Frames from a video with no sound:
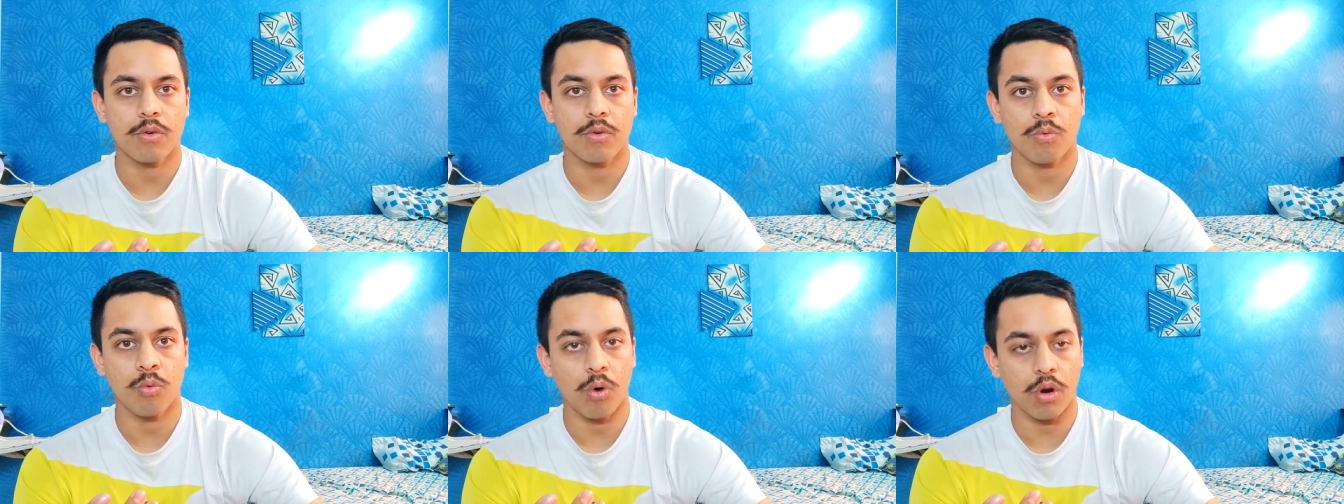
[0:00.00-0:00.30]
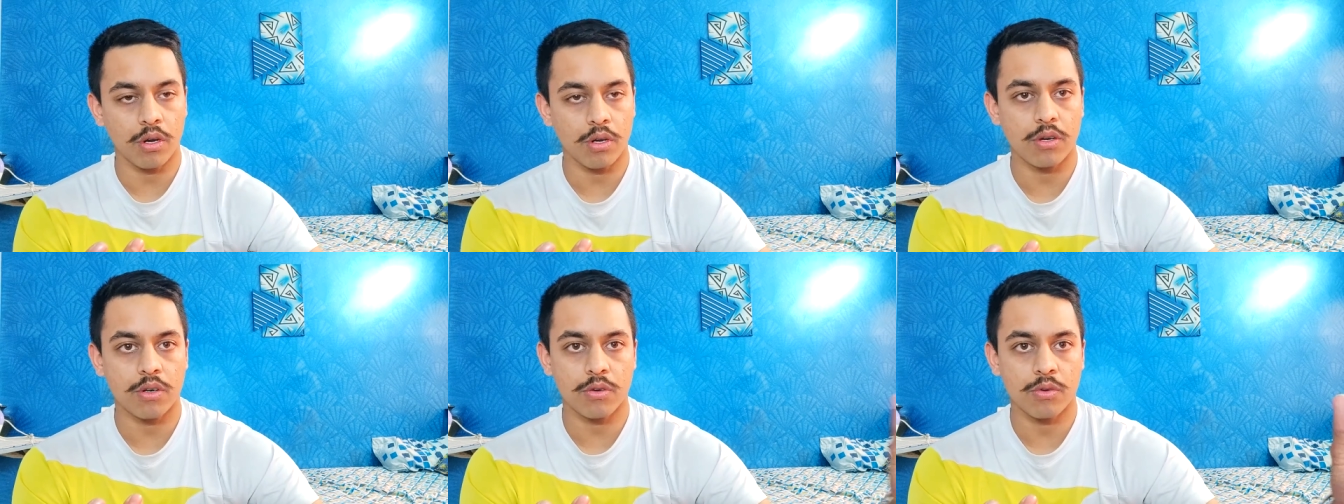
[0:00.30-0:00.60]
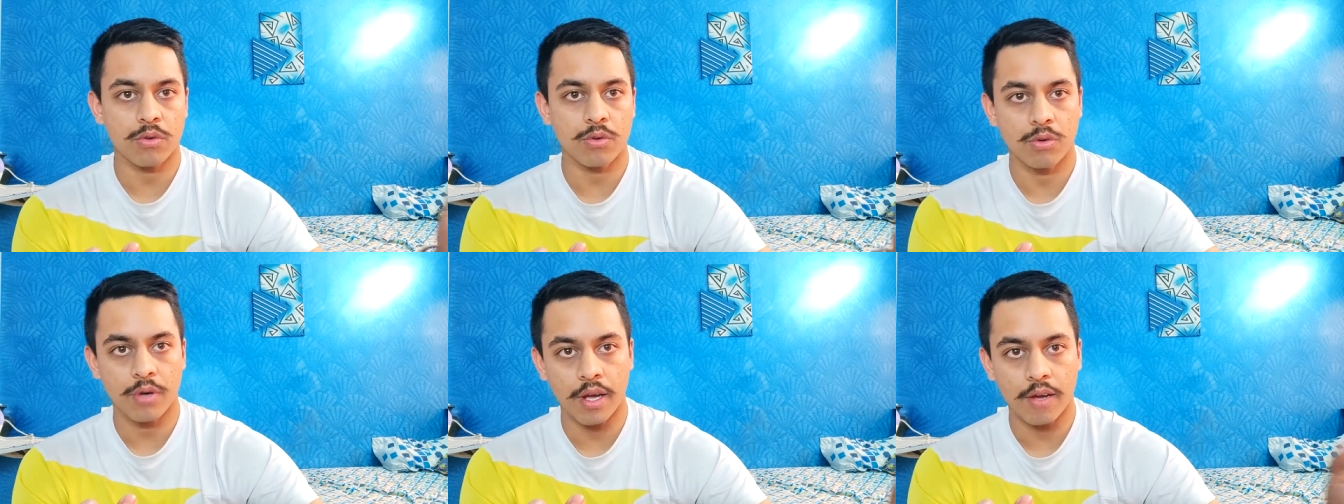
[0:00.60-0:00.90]
what
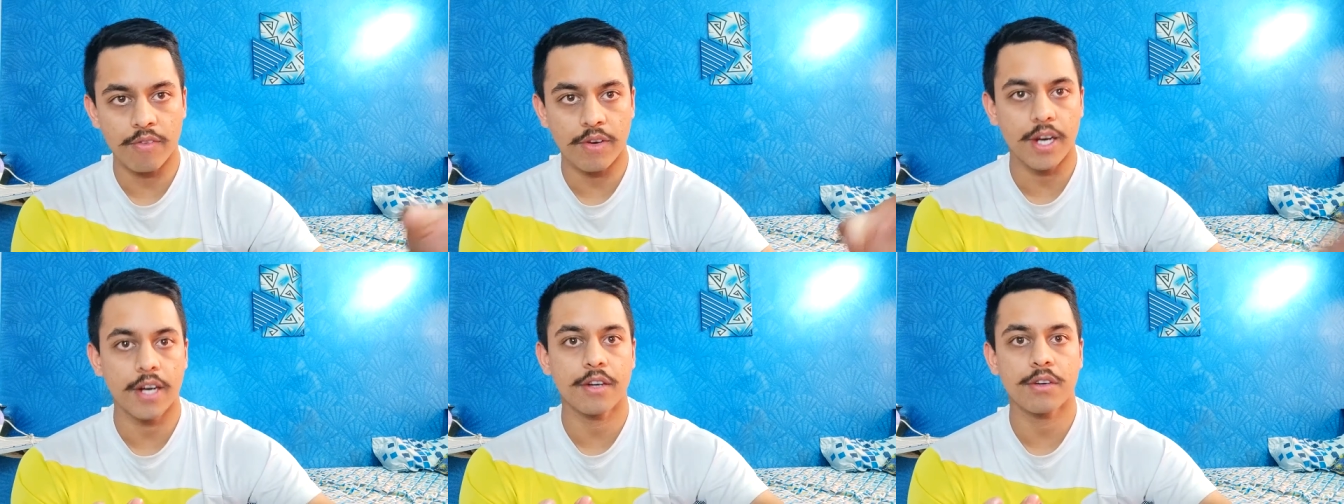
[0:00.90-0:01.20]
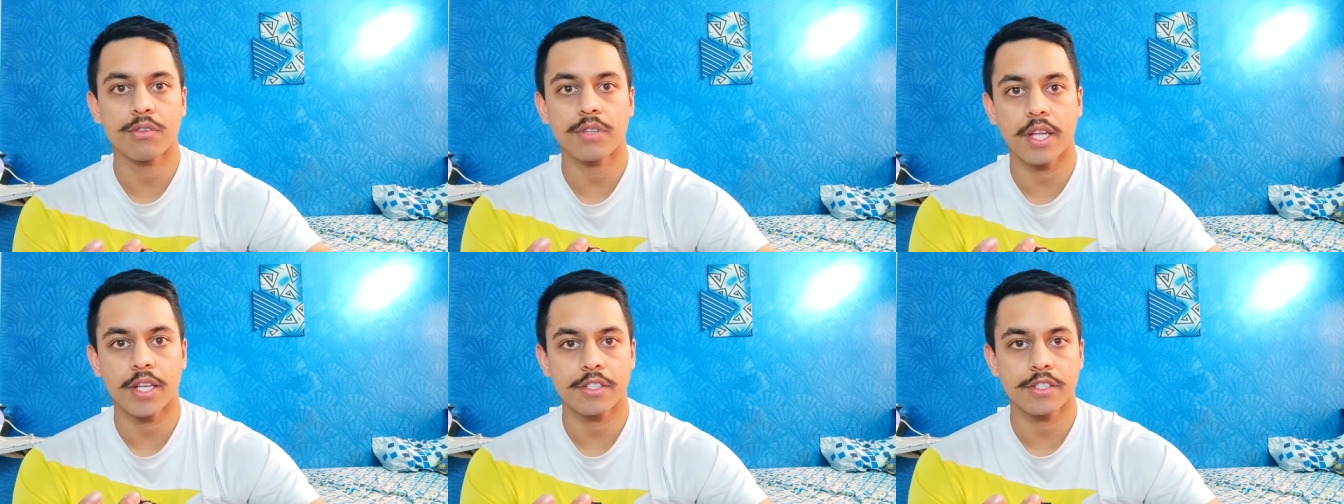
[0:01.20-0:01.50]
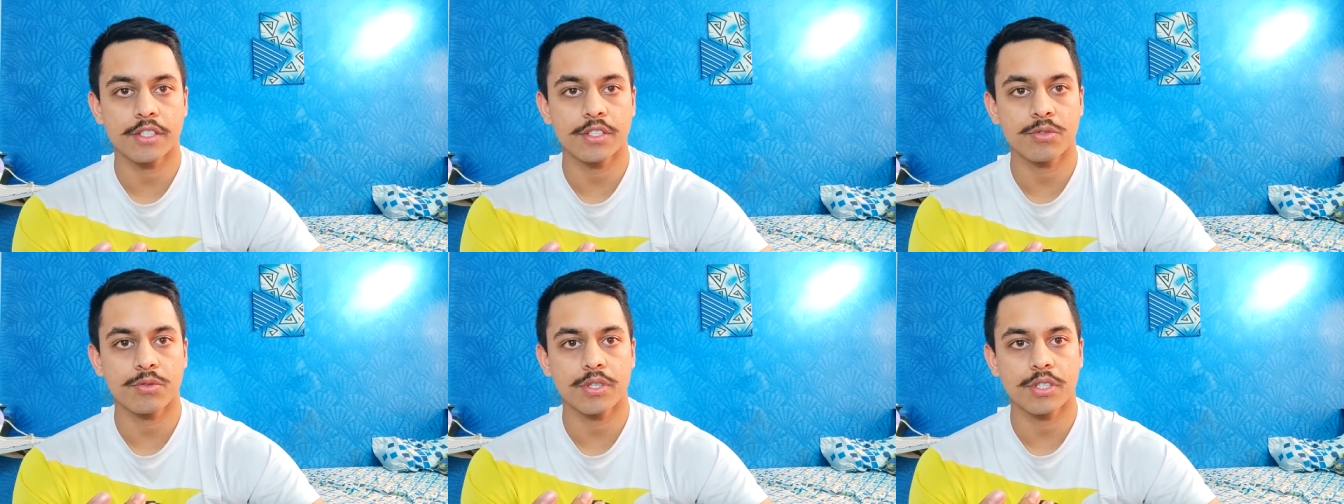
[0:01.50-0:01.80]
could have led to that
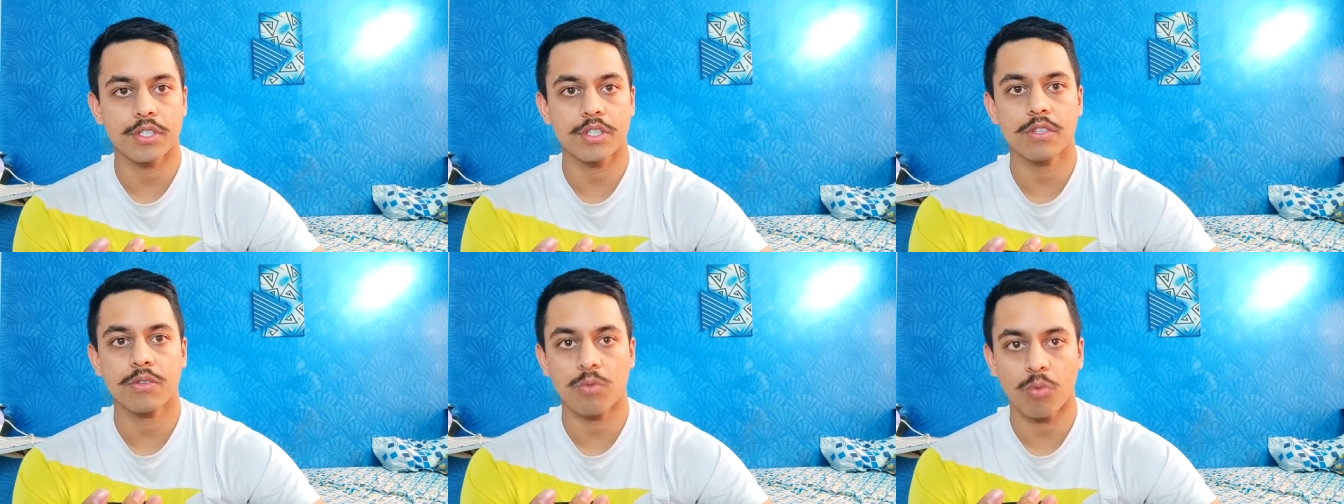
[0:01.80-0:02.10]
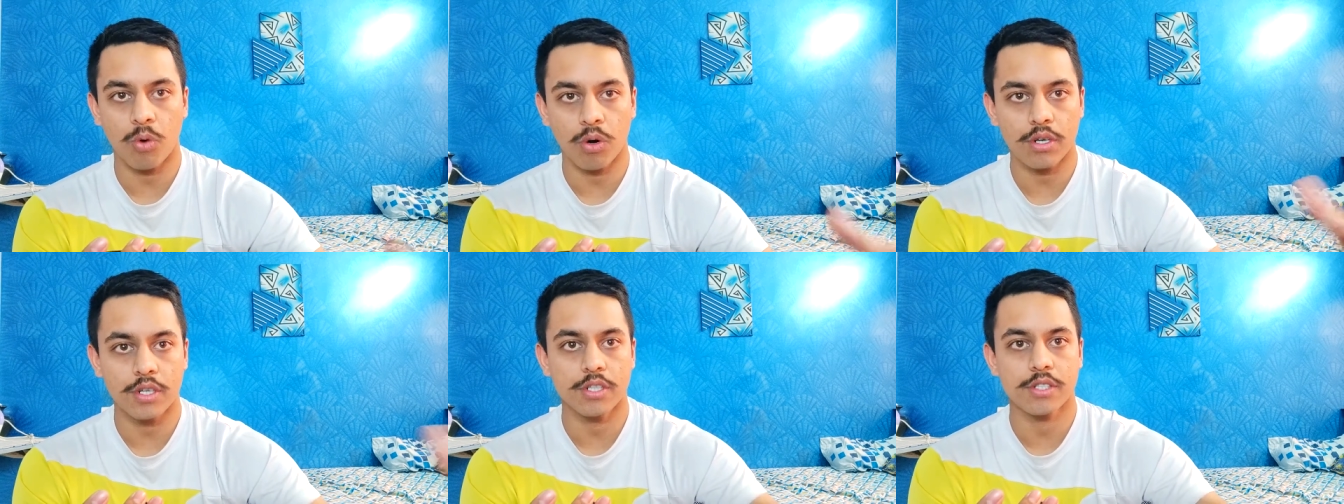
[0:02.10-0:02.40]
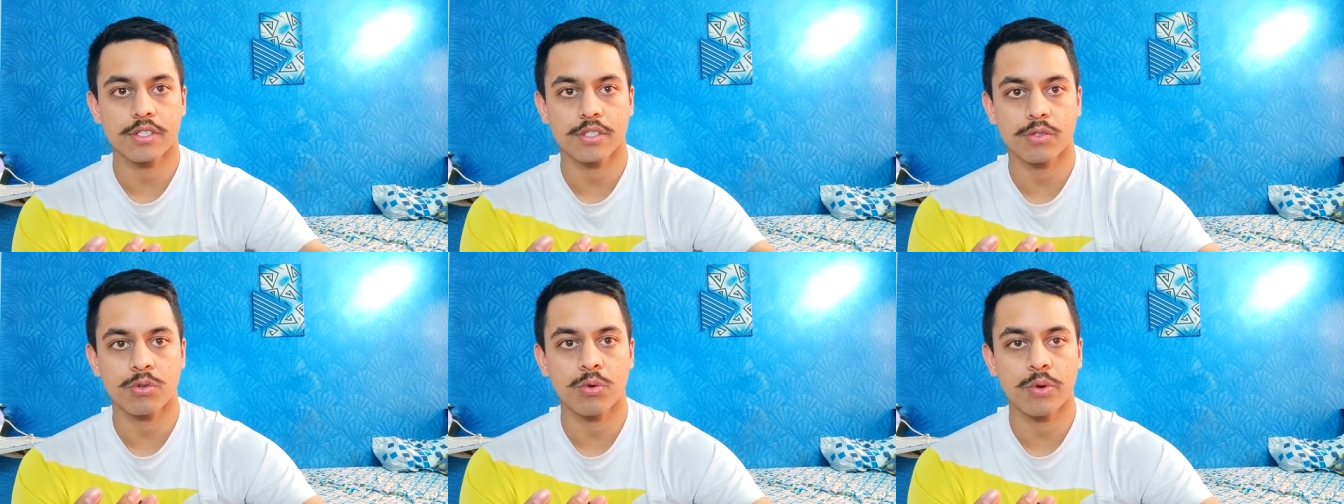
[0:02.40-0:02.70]
situation, what
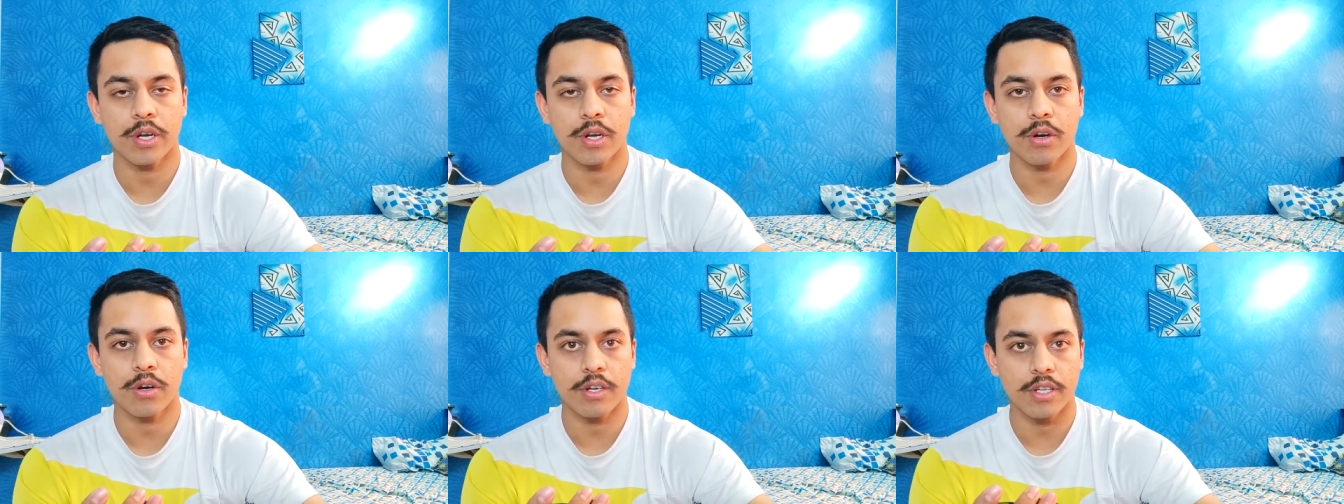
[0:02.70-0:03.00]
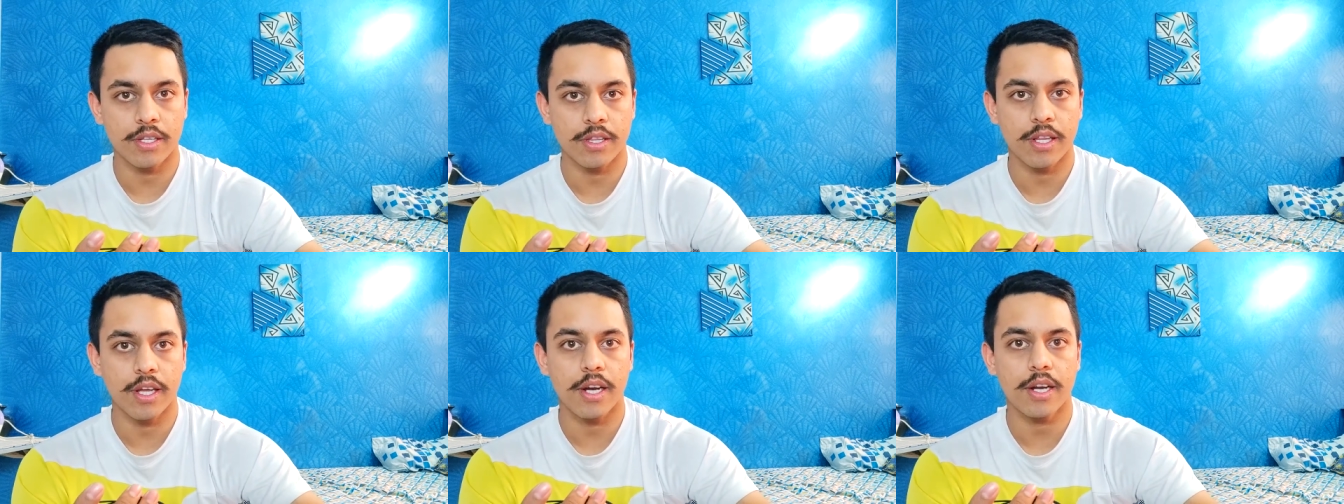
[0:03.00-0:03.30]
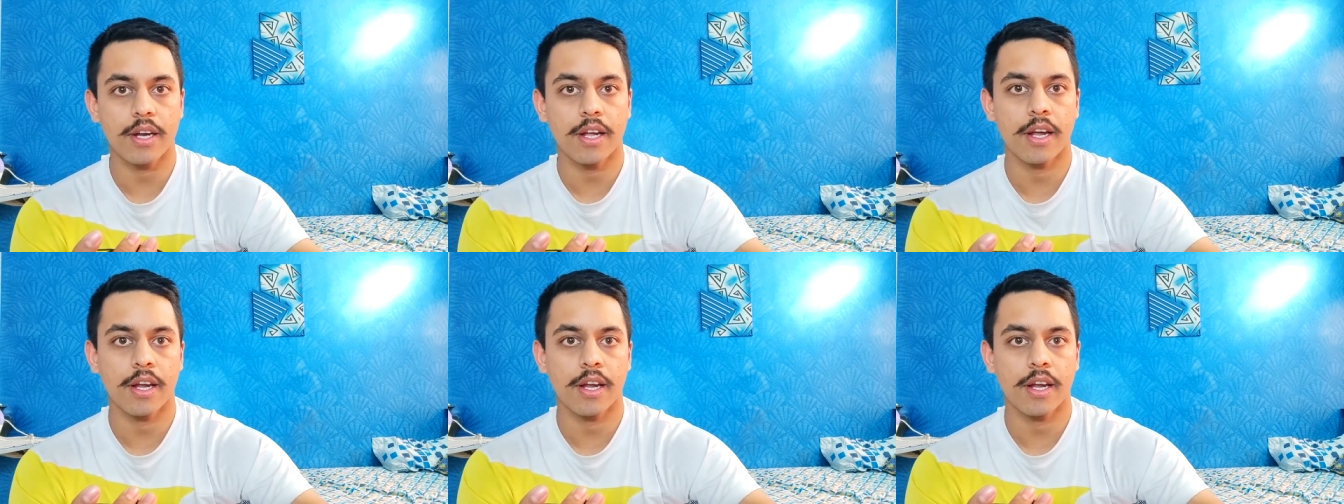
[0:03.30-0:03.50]
is going on in that,